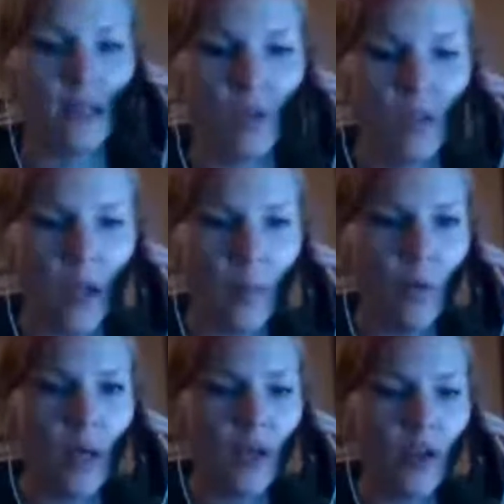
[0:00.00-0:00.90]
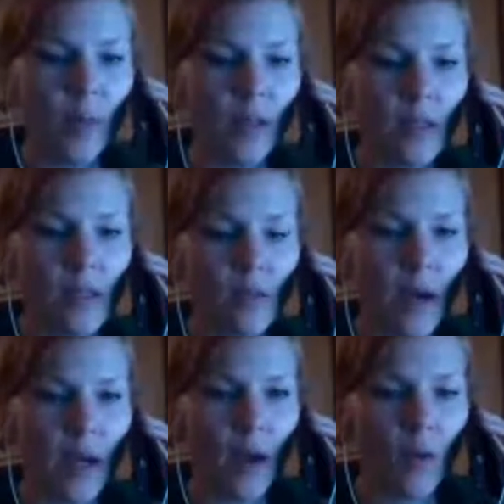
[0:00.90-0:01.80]
So tell me what your email is
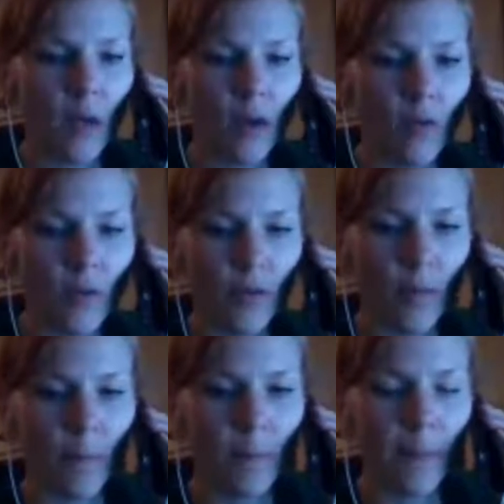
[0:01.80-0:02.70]
right now over the phone.